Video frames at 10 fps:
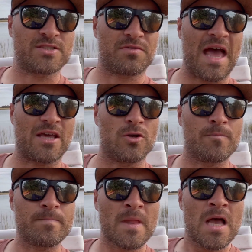So thank
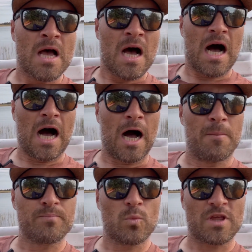you.
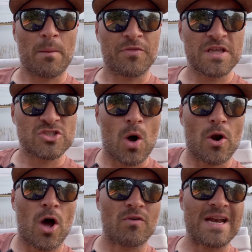With a couple of things
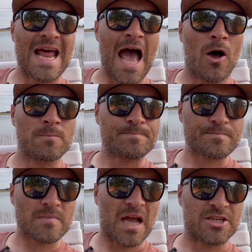going on right now,
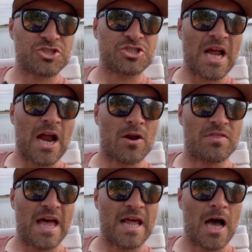I could share
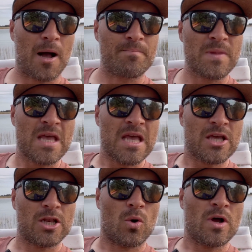that,
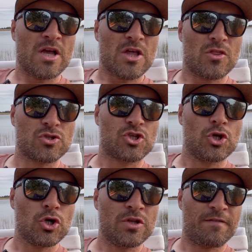there's
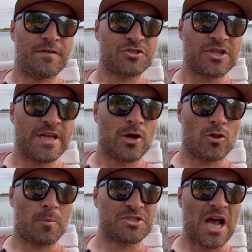good fishing here
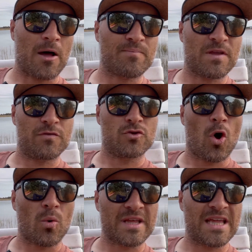in Long Beach Island. If you
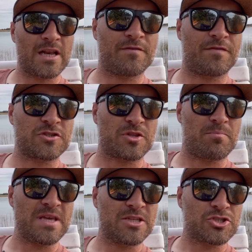don't want to get fish the
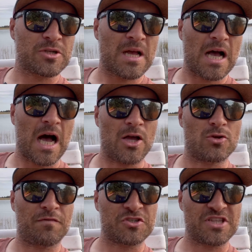beach,
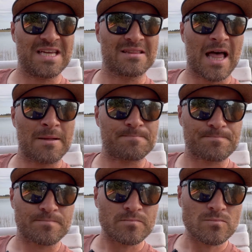you can fish the inlet.
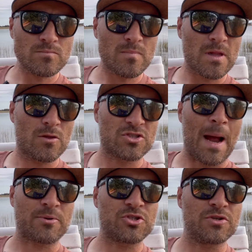There's
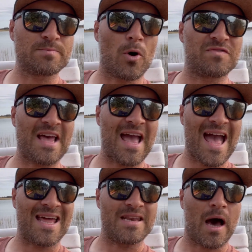opportunities both day
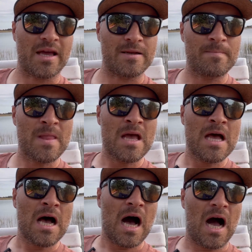and night.
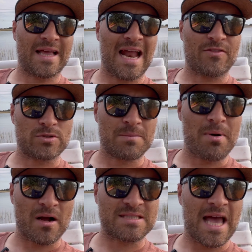Get out there with some
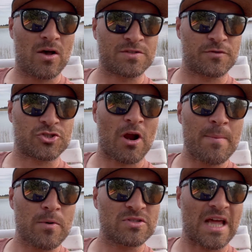bucktails for
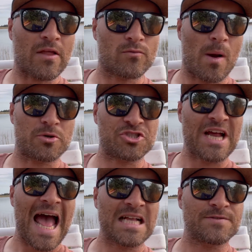stripers, got rubber
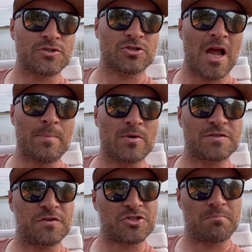shads for
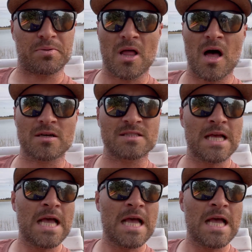stripers, fish some plugs.